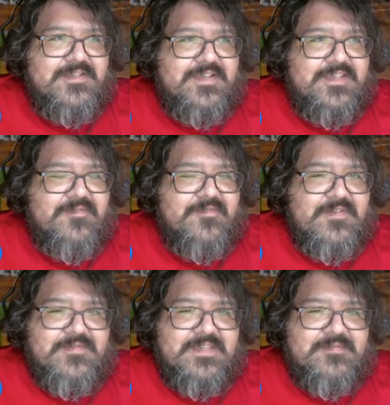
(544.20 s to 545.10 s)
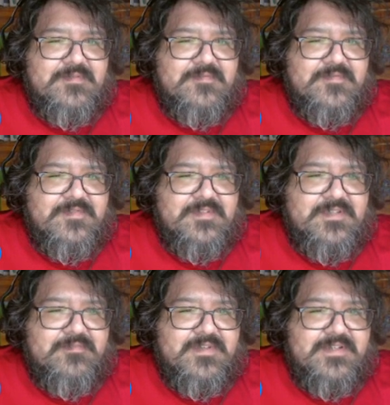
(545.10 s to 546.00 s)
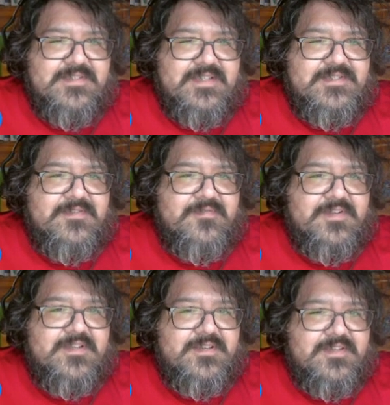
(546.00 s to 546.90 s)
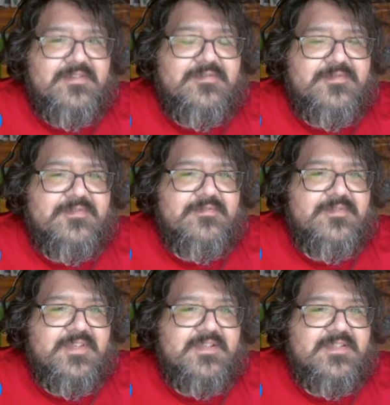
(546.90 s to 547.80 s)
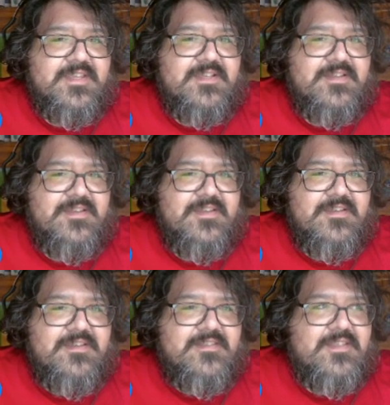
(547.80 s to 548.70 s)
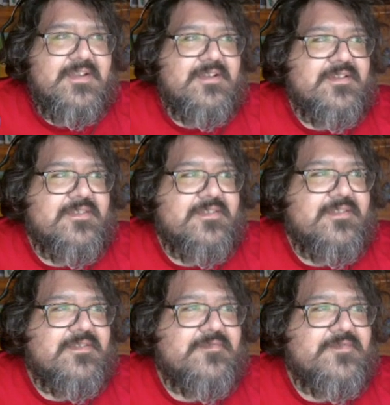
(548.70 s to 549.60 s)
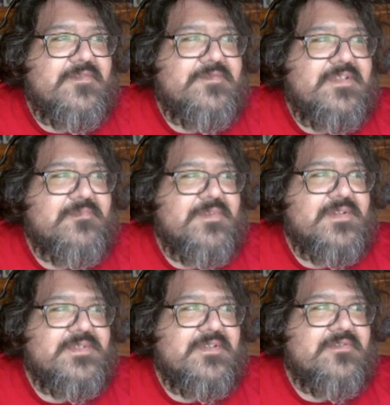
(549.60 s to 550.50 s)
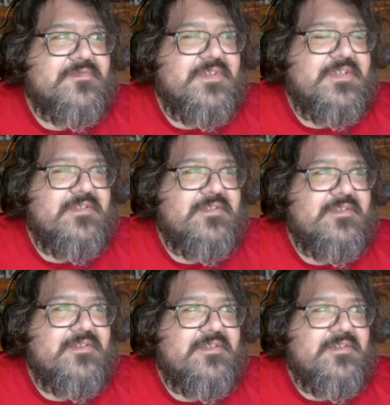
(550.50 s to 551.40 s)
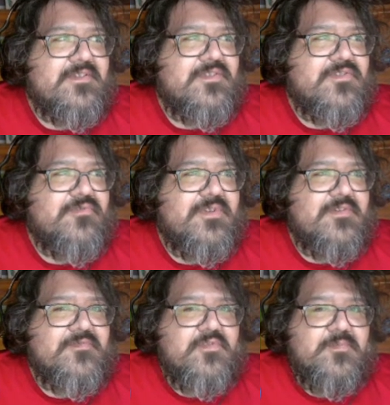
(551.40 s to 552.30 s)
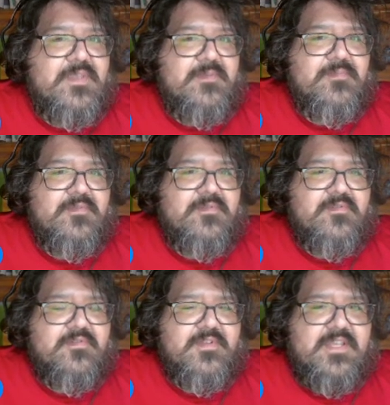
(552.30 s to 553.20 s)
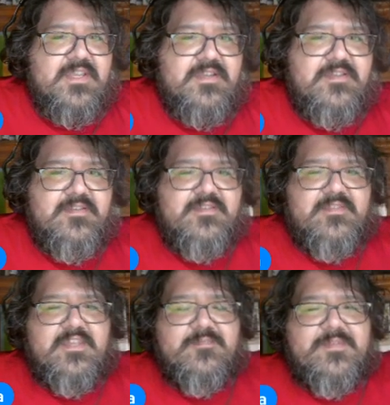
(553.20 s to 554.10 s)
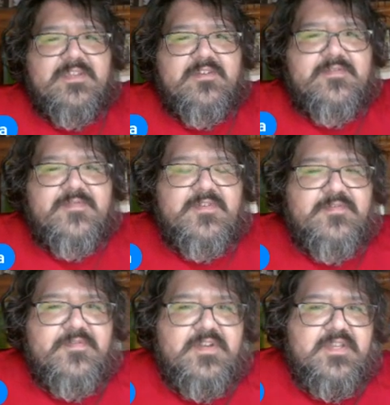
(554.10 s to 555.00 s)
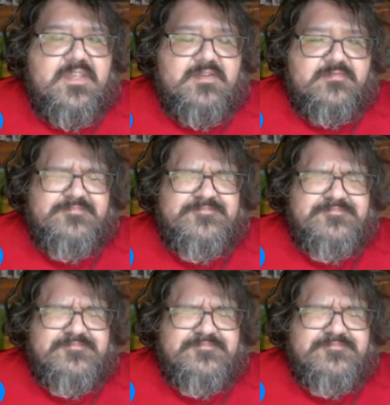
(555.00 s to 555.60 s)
to get 50 of them for 15 bucks, that's a fucking deal, dude. Like that, like 15 bucks, that'll feed 3 or 4 people, or like that'll be good for a fucking